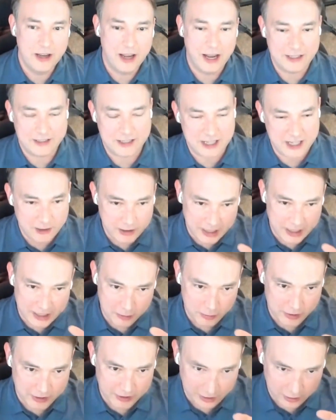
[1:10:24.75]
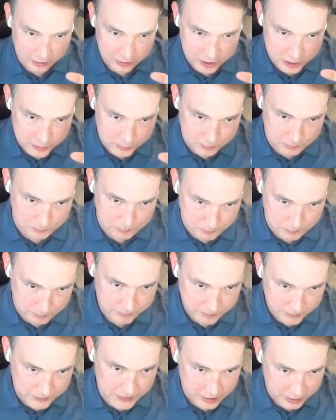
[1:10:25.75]
I say, you got to do it in little,
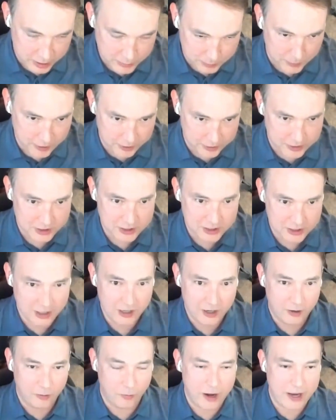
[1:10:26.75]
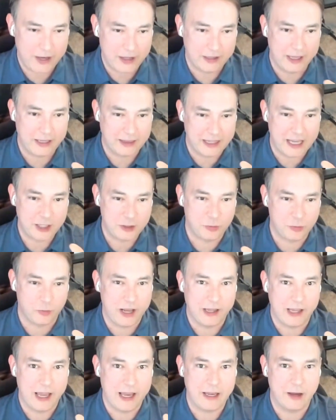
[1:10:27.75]
spurts, right? Like, that's where I
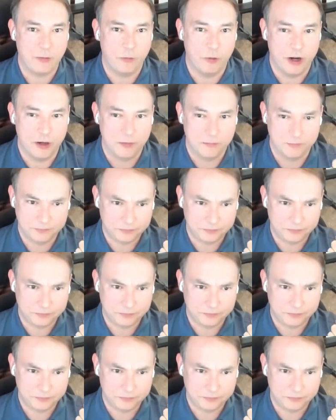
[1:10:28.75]
like it, where,